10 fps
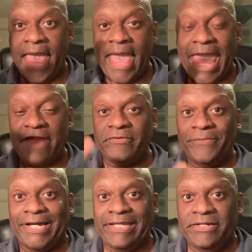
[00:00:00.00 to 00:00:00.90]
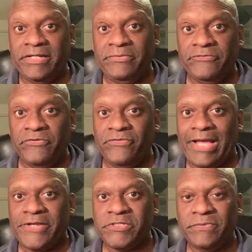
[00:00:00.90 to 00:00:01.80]
Hey everybody, a number of you have
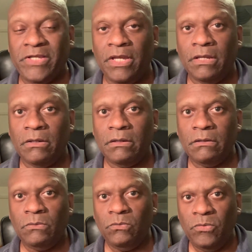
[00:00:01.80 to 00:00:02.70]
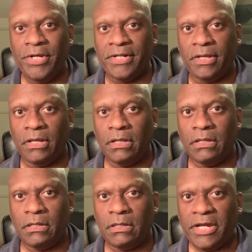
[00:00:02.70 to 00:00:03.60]
asked me what
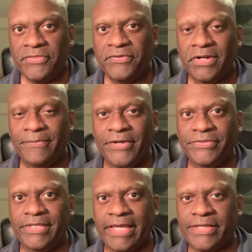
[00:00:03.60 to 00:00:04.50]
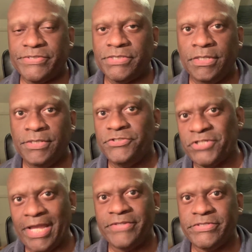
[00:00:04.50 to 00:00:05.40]
I thought about the A's
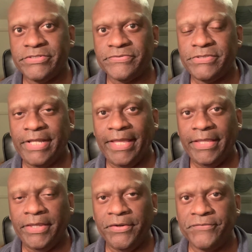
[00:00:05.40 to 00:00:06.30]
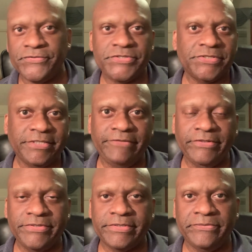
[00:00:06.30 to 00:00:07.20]
chances of staying here versus
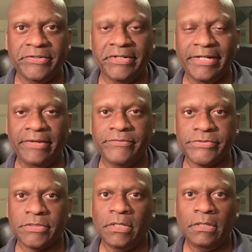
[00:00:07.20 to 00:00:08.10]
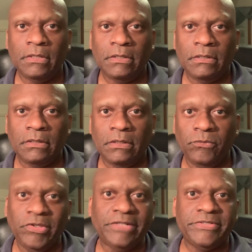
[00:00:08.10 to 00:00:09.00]
leaving somewhere, and I was
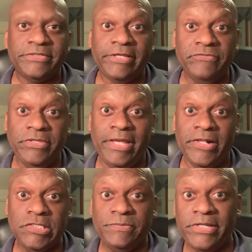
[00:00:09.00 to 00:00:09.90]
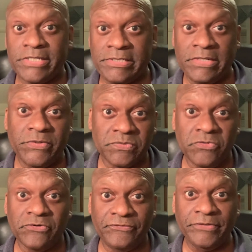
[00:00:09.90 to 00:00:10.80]
reluctant to give you the answer because I said it was
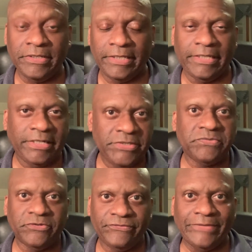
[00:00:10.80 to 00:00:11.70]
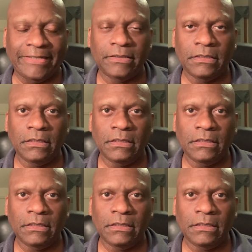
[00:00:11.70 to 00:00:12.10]
more fun, and it is more fun,